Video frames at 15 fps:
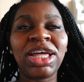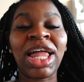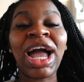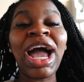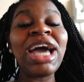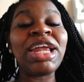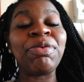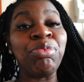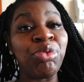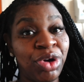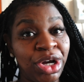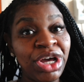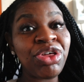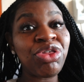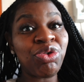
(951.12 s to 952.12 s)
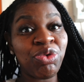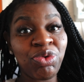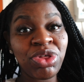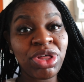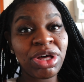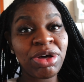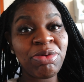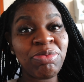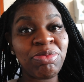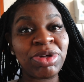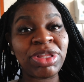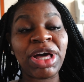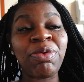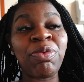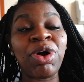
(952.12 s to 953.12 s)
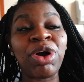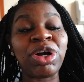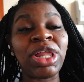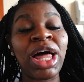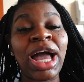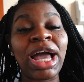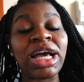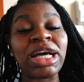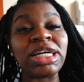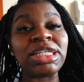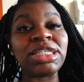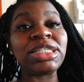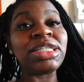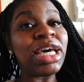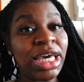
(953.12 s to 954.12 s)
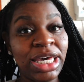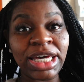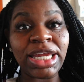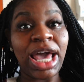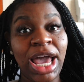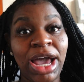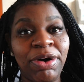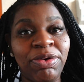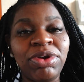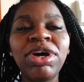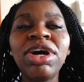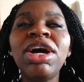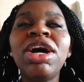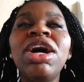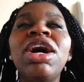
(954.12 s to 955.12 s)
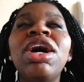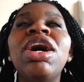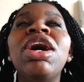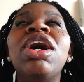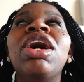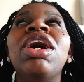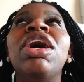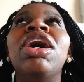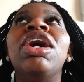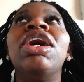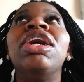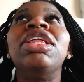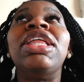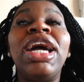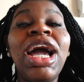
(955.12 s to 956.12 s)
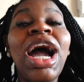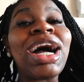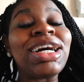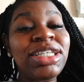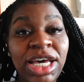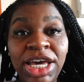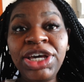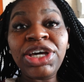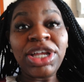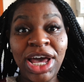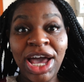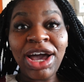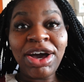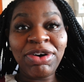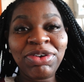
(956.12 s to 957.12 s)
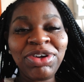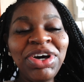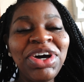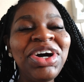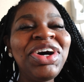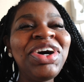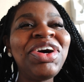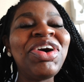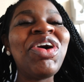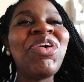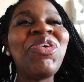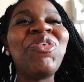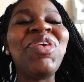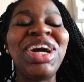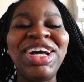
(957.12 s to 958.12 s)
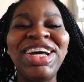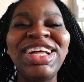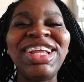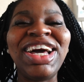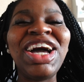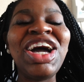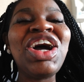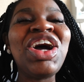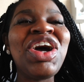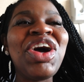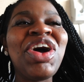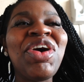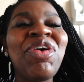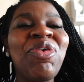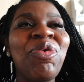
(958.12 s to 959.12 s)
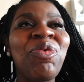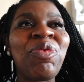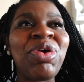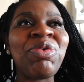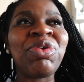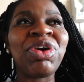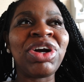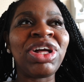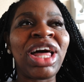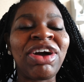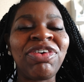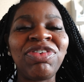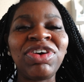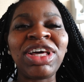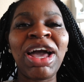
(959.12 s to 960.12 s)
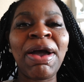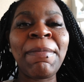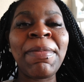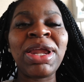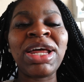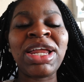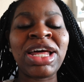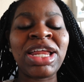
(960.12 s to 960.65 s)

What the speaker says: I had to breathe through them, but they weren't like take you down. They got take you down when we were like fully admitted